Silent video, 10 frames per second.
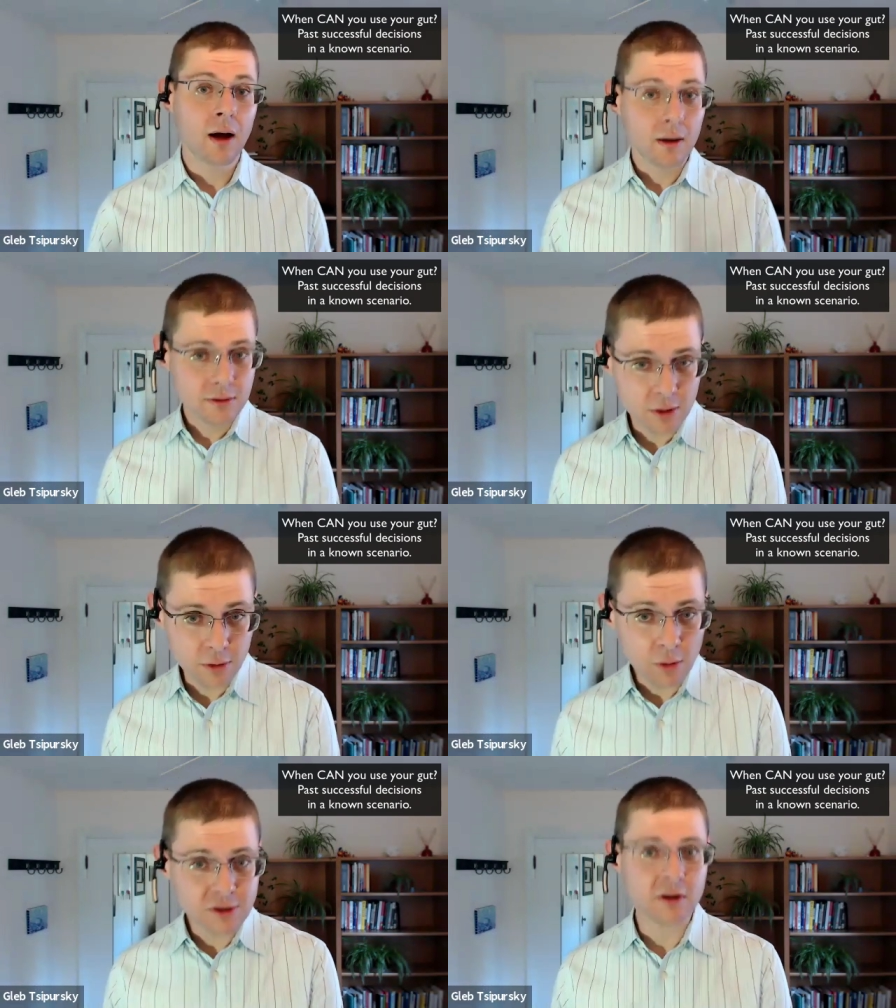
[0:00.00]
So
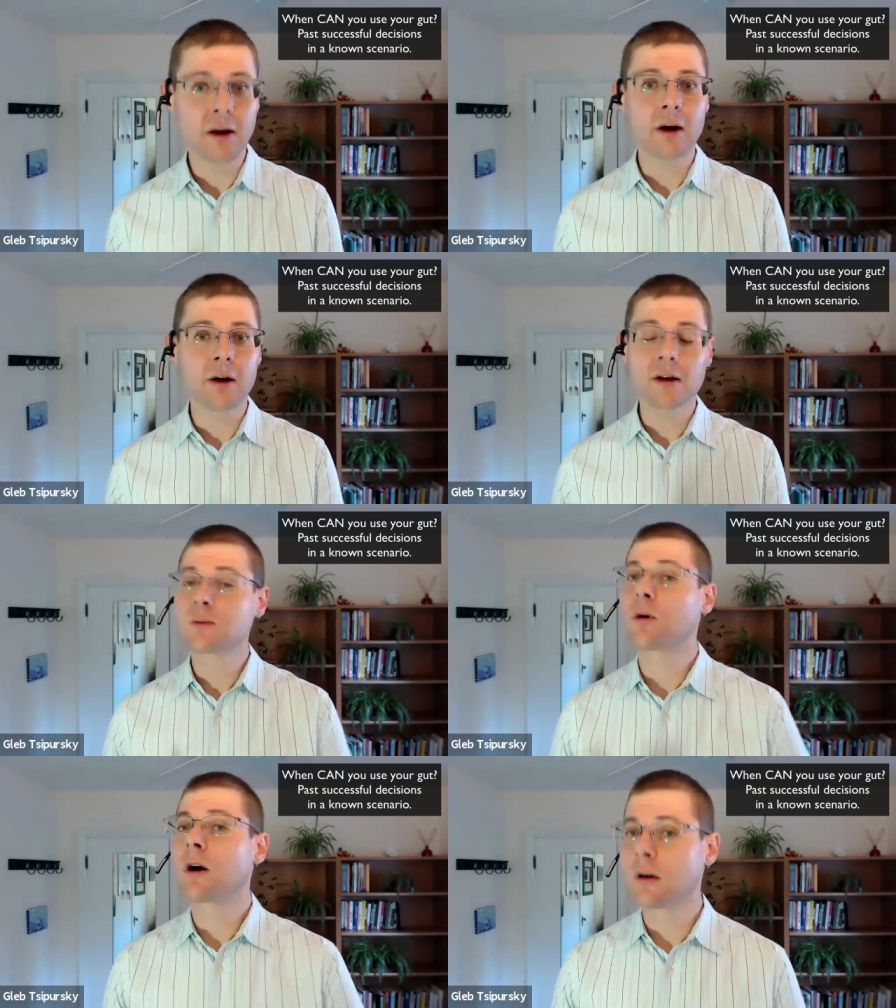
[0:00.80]
those are areas
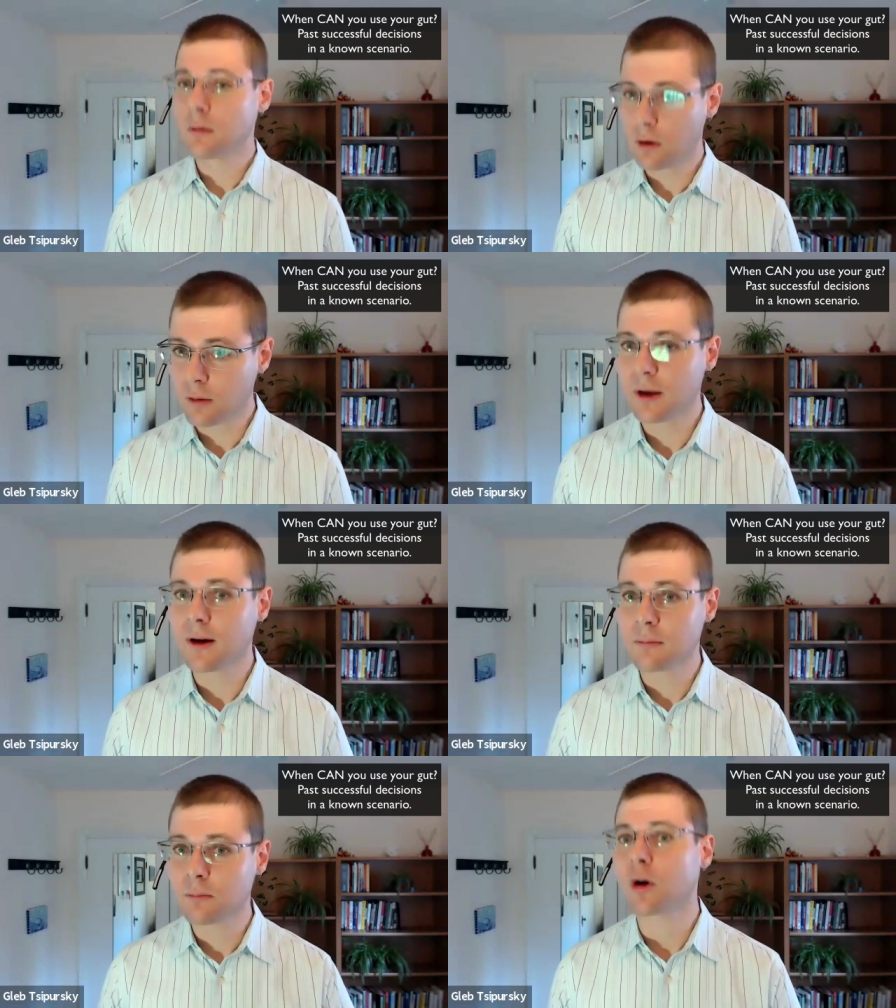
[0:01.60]
where you can be
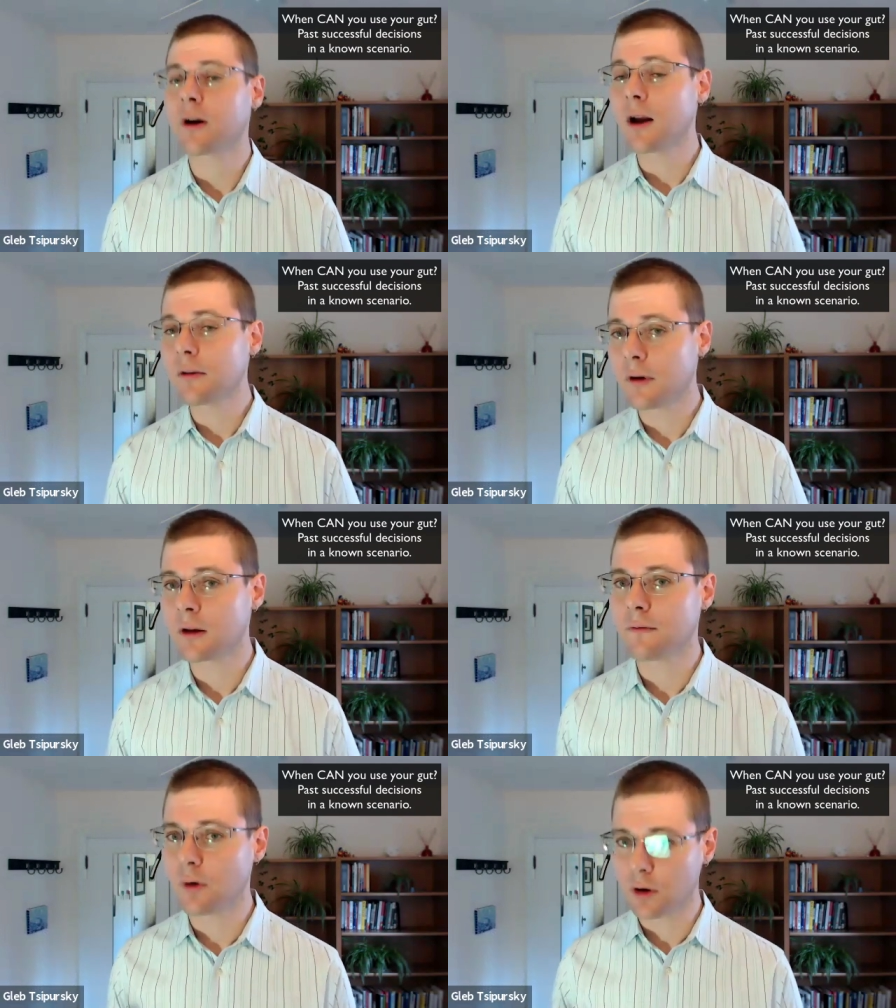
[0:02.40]
more confident
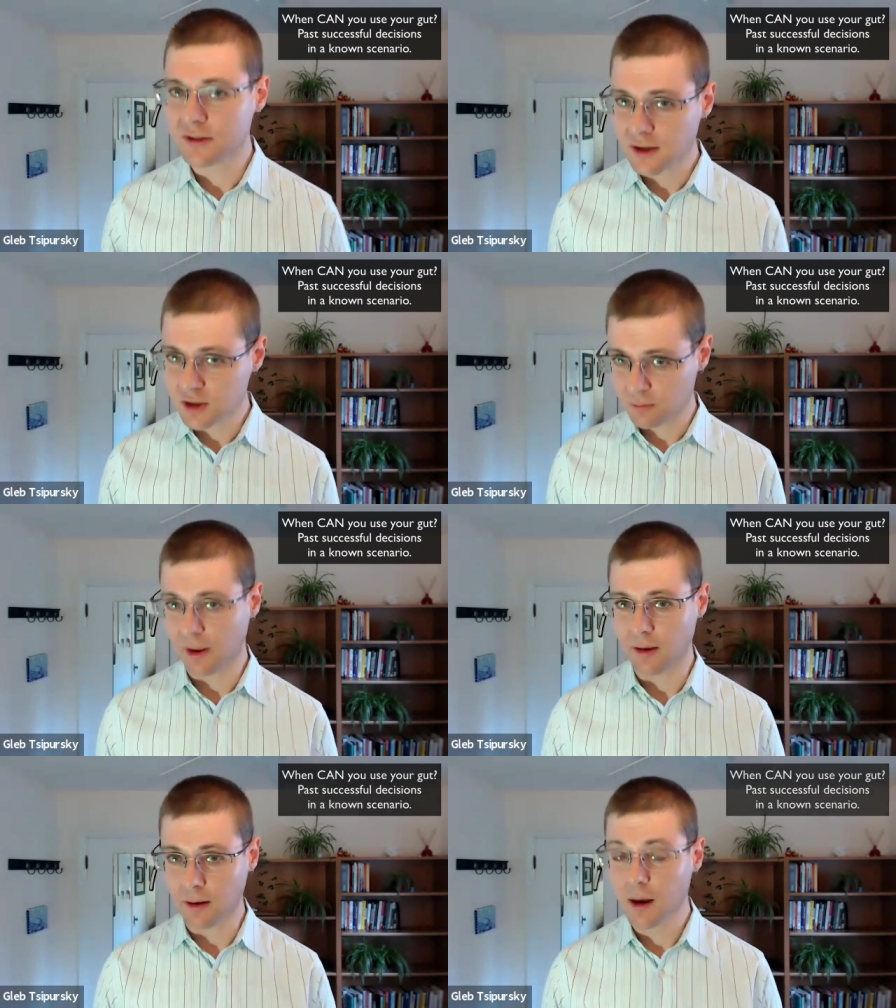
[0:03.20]
of your decision
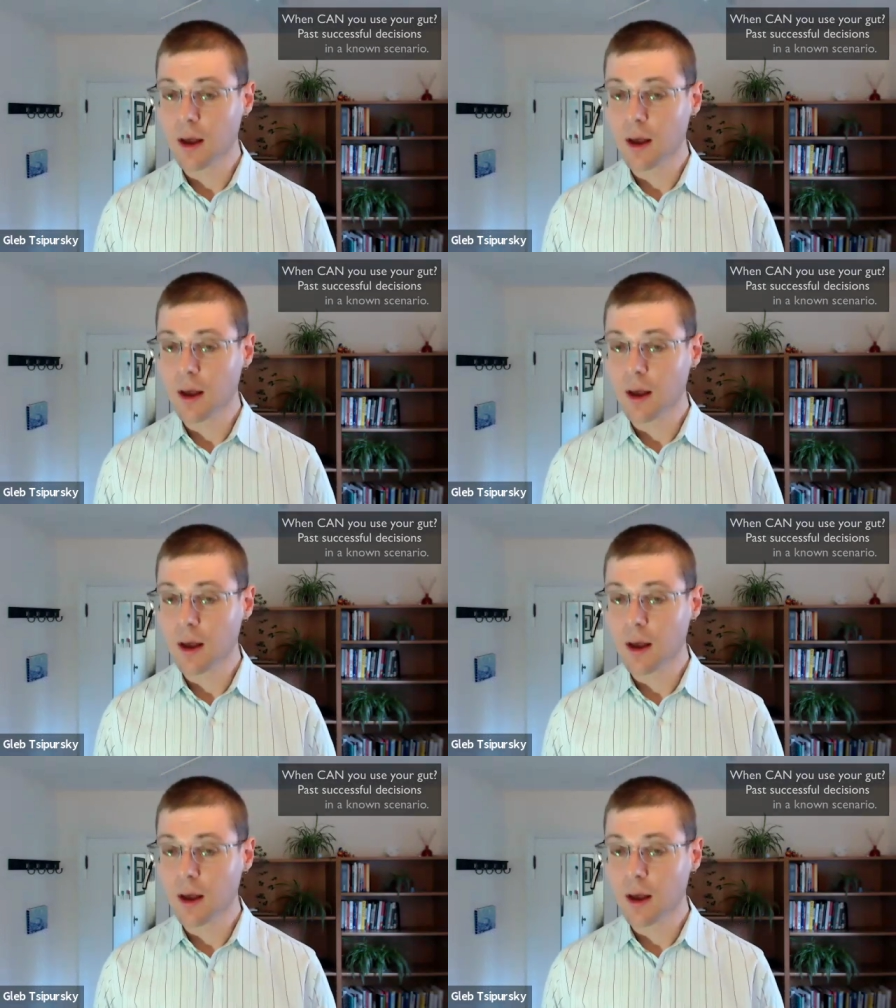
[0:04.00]
making.